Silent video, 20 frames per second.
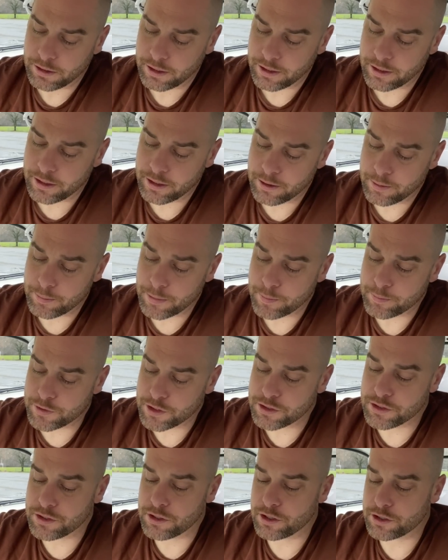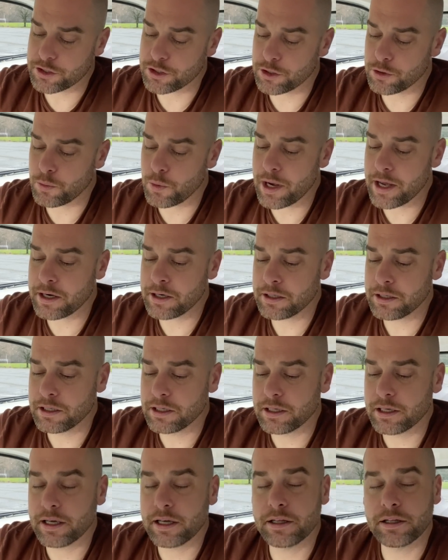I'm just not sure when.
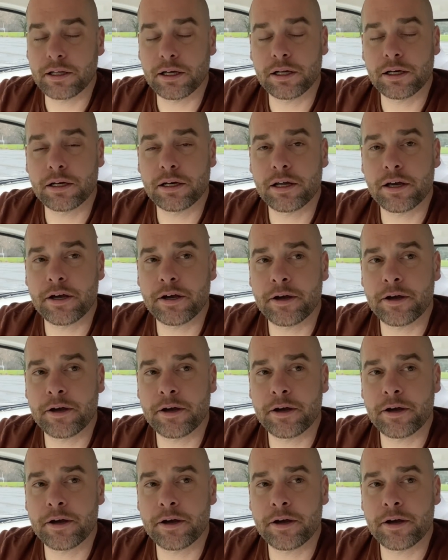And then